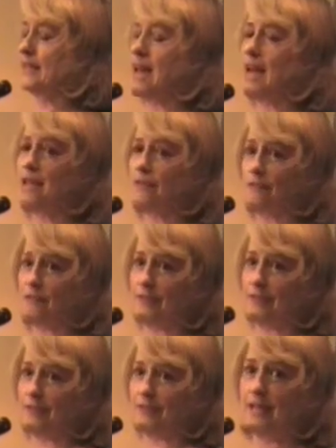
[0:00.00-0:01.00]

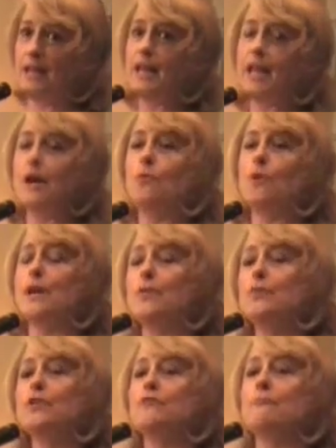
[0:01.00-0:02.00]
Life. What
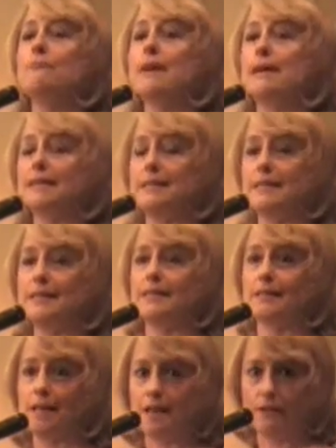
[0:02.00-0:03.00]
it would have meant
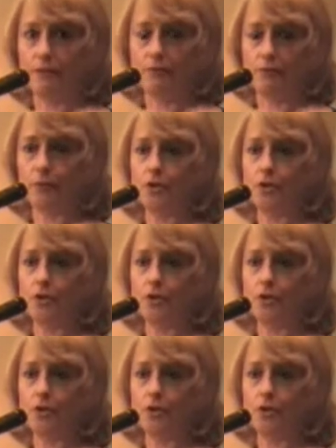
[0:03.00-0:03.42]
is life.